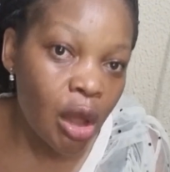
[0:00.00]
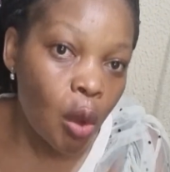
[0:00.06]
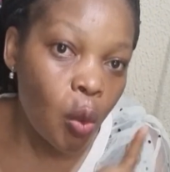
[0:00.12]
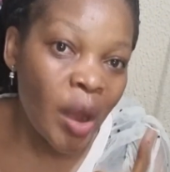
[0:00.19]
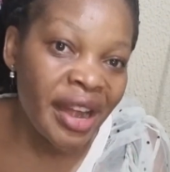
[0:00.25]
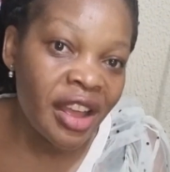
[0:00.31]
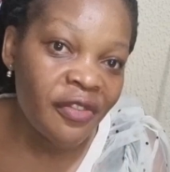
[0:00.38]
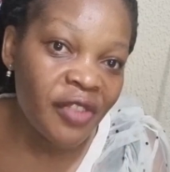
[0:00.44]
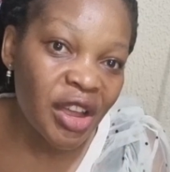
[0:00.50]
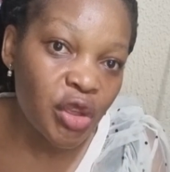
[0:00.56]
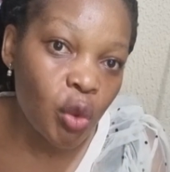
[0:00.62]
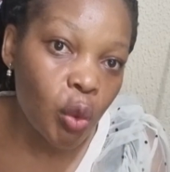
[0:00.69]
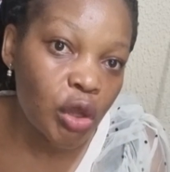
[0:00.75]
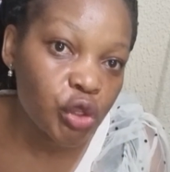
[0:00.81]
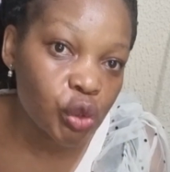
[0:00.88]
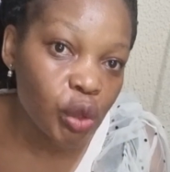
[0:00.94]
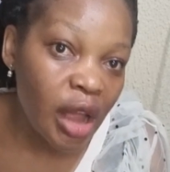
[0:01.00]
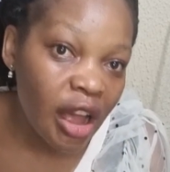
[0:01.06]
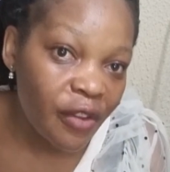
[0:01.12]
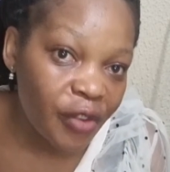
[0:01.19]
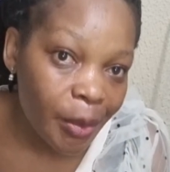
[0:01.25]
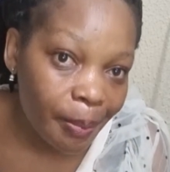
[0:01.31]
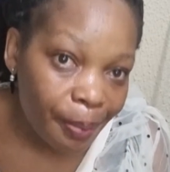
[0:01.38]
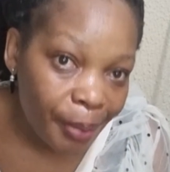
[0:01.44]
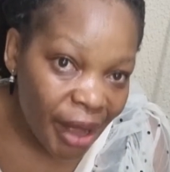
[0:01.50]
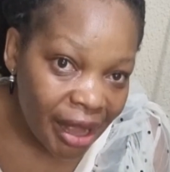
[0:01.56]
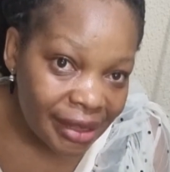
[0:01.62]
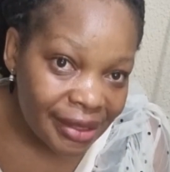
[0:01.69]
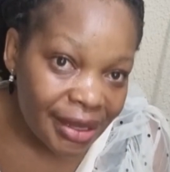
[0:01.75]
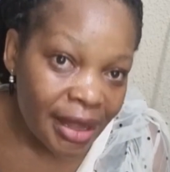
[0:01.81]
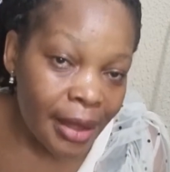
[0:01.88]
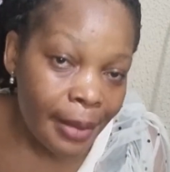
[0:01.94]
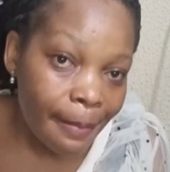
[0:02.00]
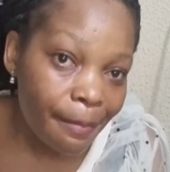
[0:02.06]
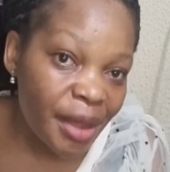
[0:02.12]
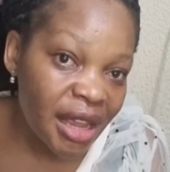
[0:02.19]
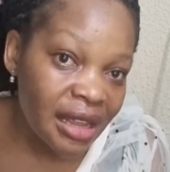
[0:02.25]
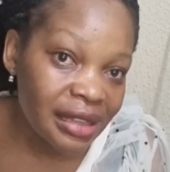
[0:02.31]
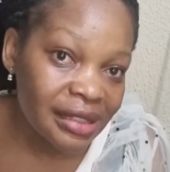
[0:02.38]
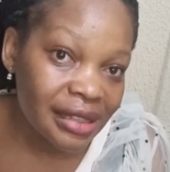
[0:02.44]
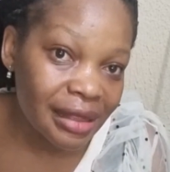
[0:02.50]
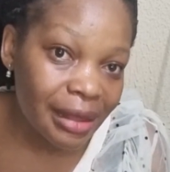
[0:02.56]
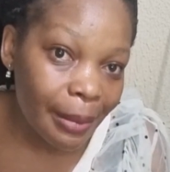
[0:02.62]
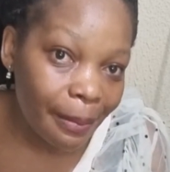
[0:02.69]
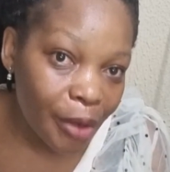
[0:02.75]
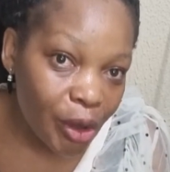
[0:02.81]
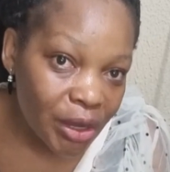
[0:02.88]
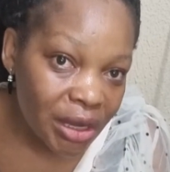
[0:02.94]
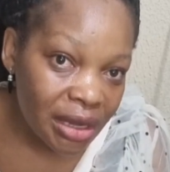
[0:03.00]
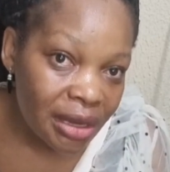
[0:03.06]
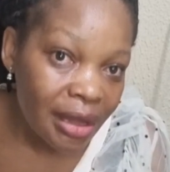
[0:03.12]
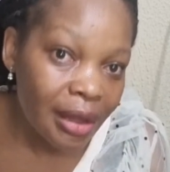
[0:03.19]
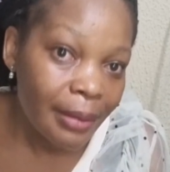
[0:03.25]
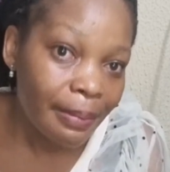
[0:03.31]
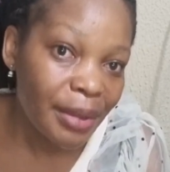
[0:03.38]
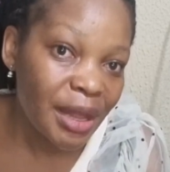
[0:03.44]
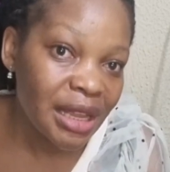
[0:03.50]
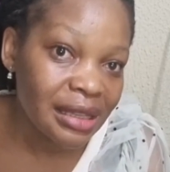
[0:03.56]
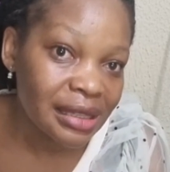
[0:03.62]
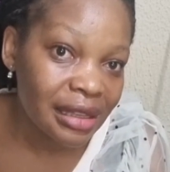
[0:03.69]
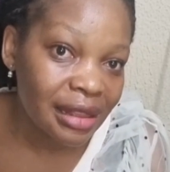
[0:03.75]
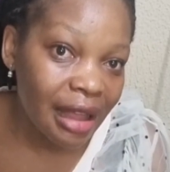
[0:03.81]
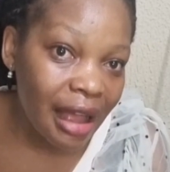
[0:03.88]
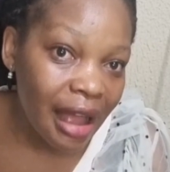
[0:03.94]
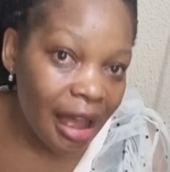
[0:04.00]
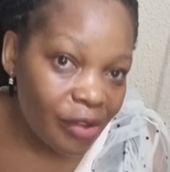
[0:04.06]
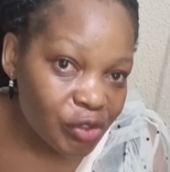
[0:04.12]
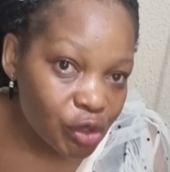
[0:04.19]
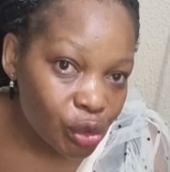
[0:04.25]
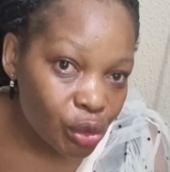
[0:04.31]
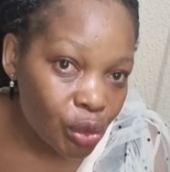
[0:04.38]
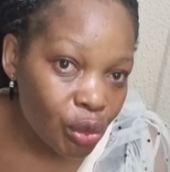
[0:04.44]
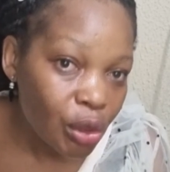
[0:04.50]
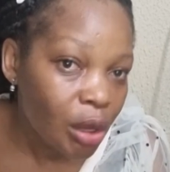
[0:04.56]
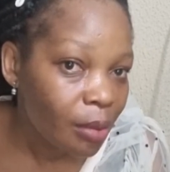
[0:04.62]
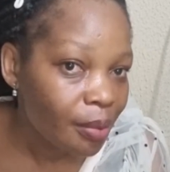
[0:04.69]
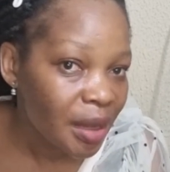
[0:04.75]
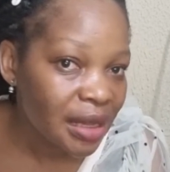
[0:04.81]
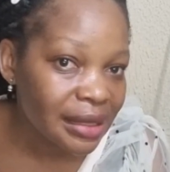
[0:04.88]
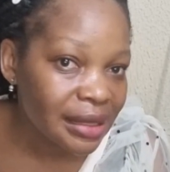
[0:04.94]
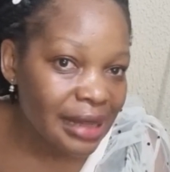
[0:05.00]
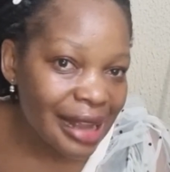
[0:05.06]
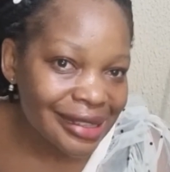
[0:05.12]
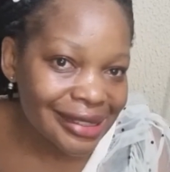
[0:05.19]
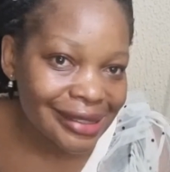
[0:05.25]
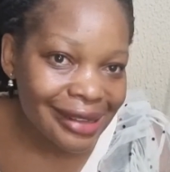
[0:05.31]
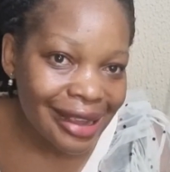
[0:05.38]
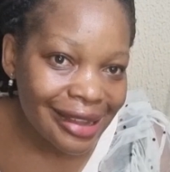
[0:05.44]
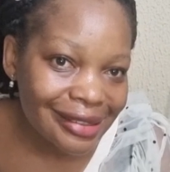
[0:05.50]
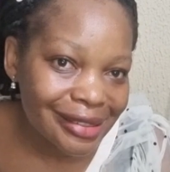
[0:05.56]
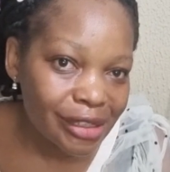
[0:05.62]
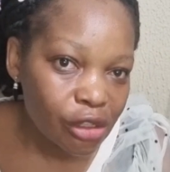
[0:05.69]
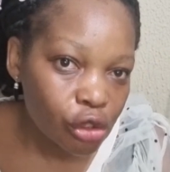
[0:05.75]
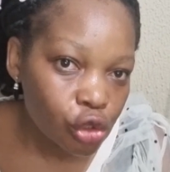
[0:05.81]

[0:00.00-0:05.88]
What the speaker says: Whenever you want to have a bath, be it in the morning, be it in the afternoon, be it at night,